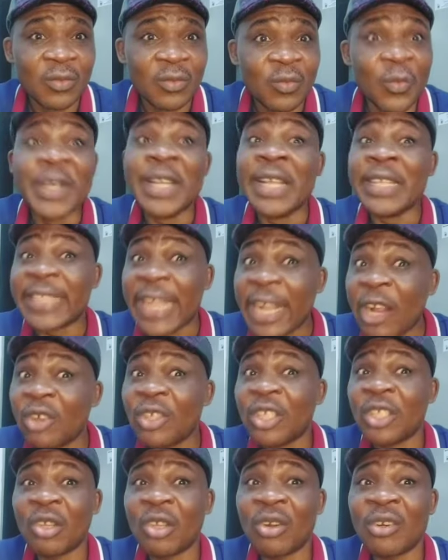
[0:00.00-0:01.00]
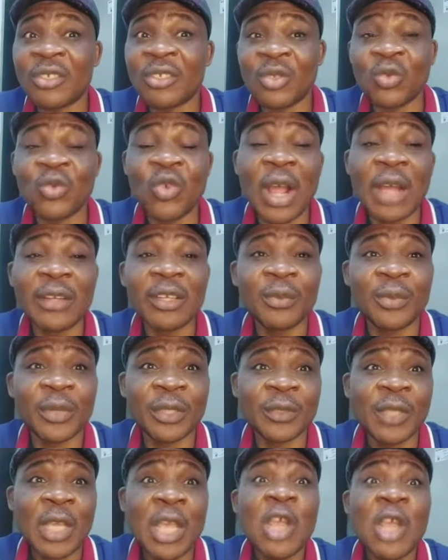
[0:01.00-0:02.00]
When they take on the terrorists, we know how they pray.
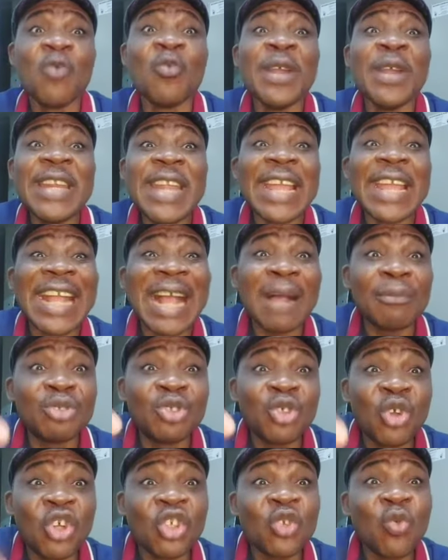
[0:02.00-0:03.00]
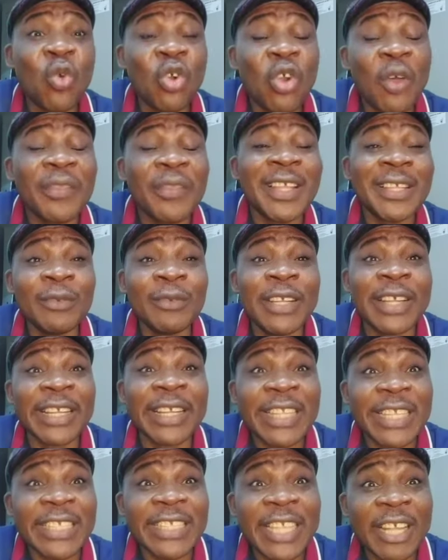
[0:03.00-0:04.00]
When they captured one of the
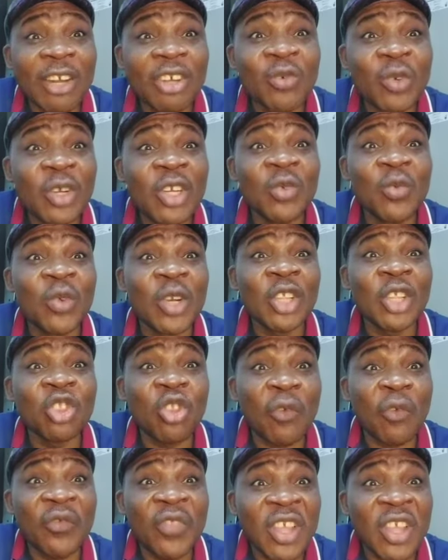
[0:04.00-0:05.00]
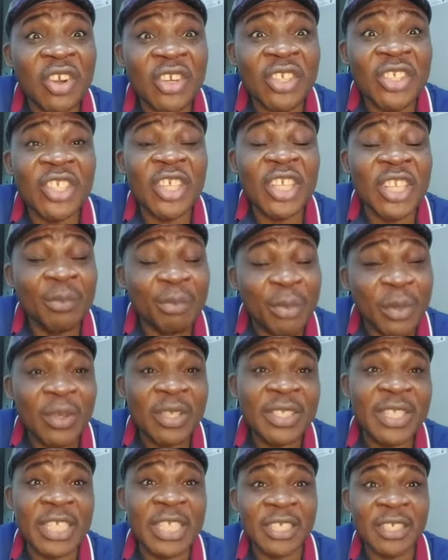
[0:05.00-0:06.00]
greatest terrorists, one of the tough terrorists in the Benue
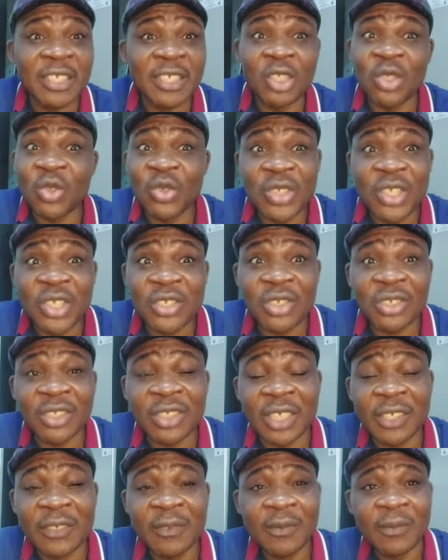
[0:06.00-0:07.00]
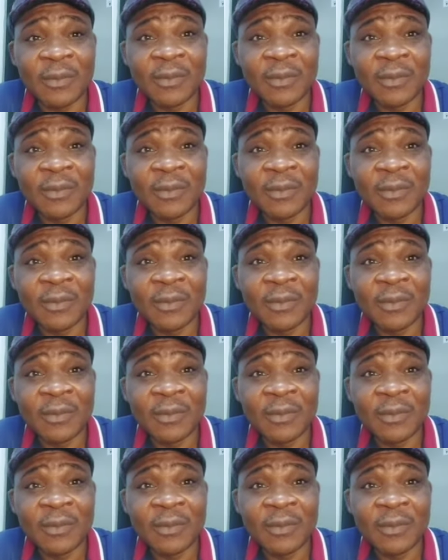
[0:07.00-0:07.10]
State, did you see such thing?